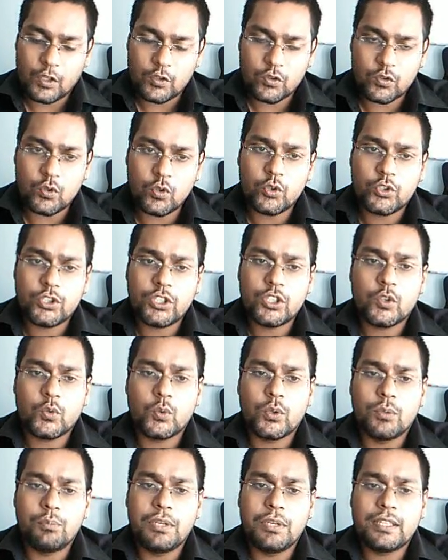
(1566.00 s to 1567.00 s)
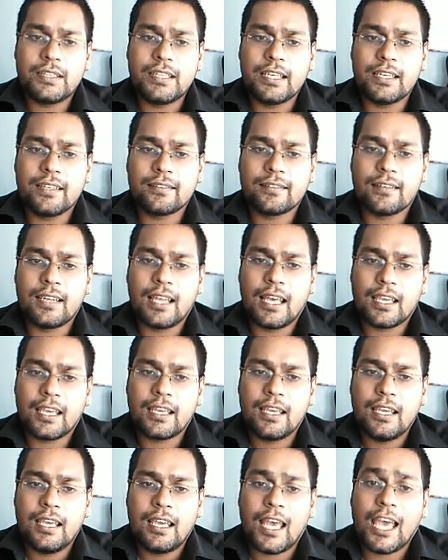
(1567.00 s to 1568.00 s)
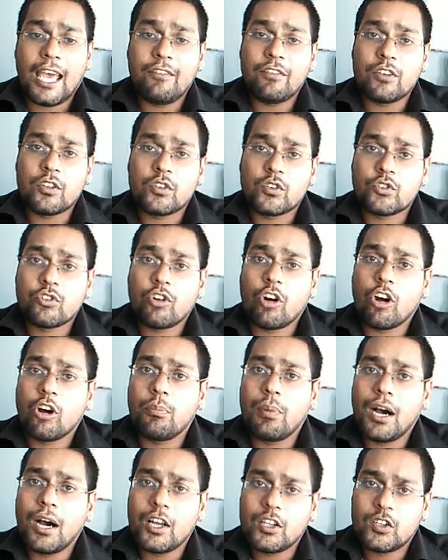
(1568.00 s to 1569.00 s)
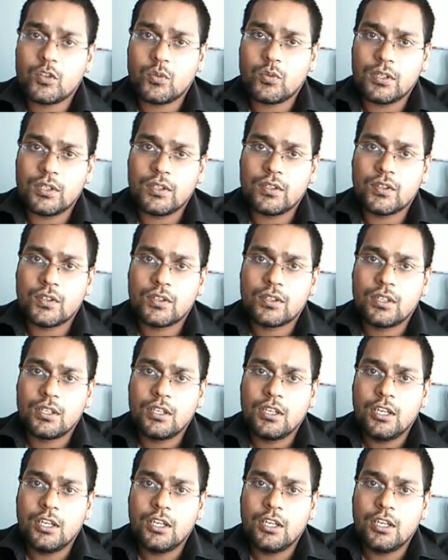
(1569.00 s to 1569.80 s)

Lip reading: solutions would be things like having strong passwords.